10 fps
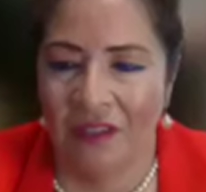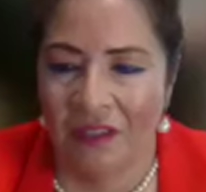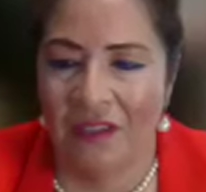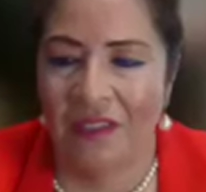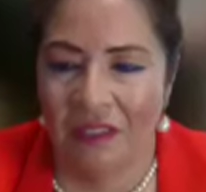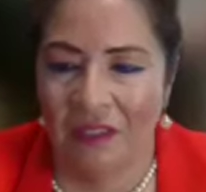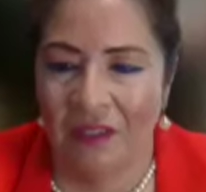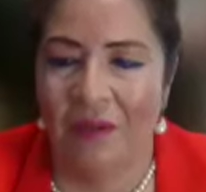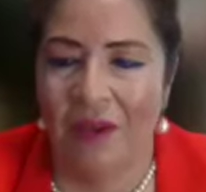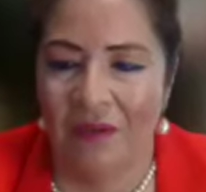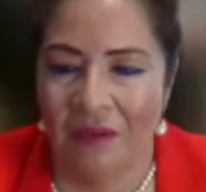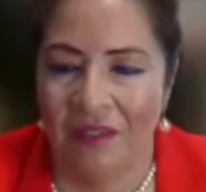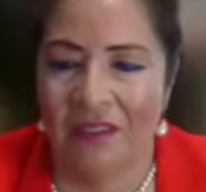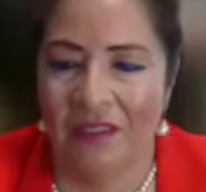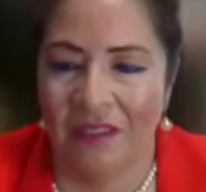Strategically plan
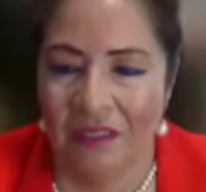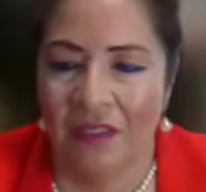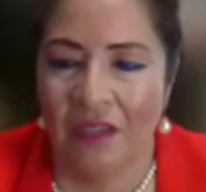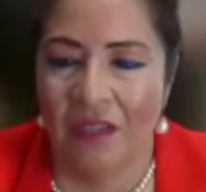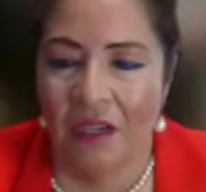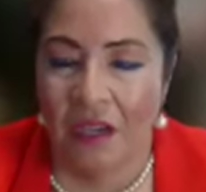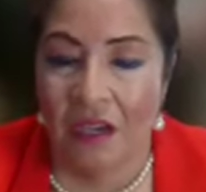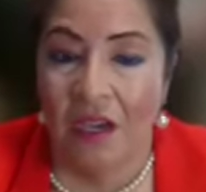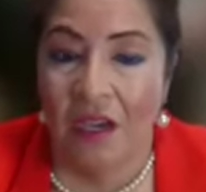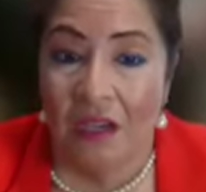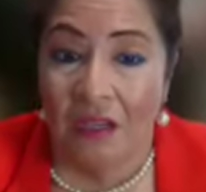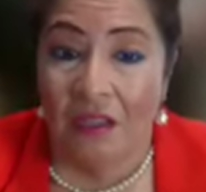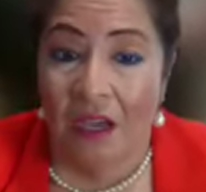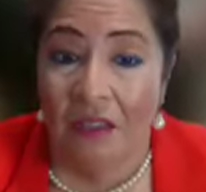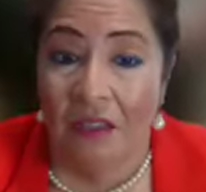with this.
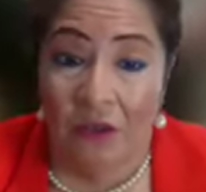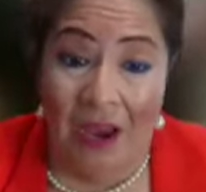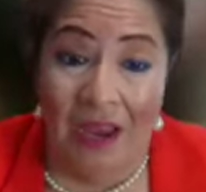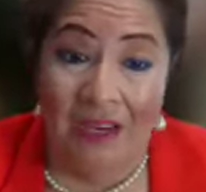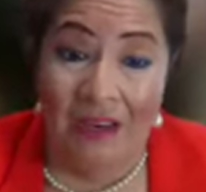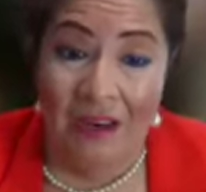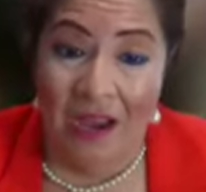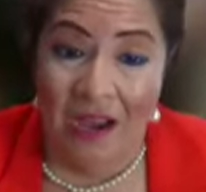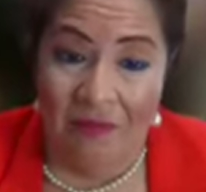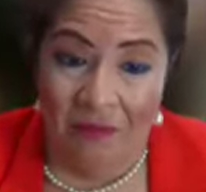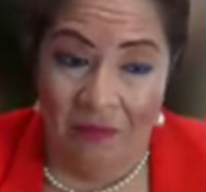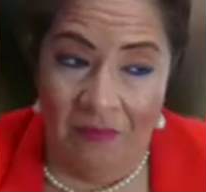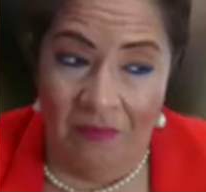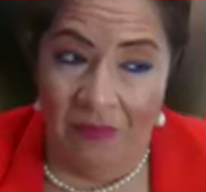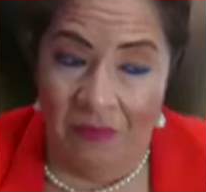So I can
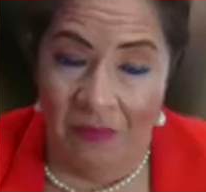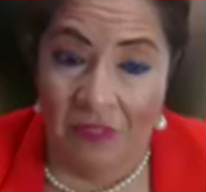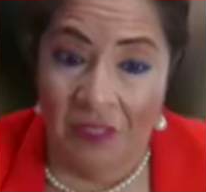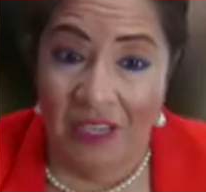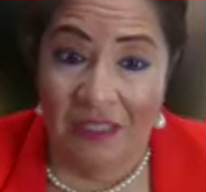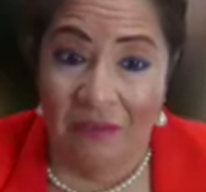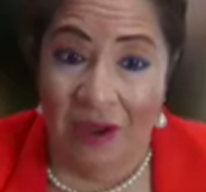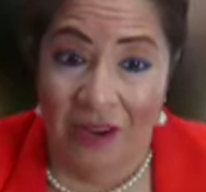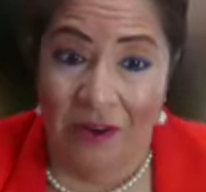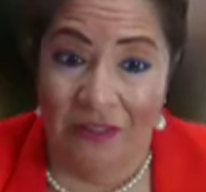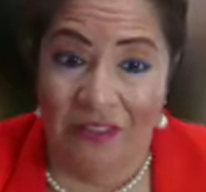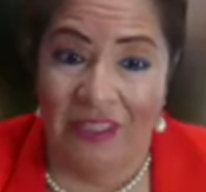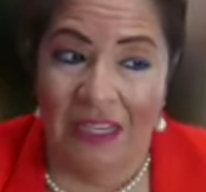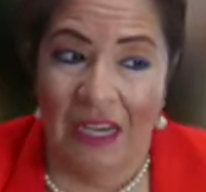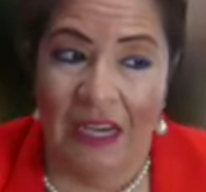suggest my coach.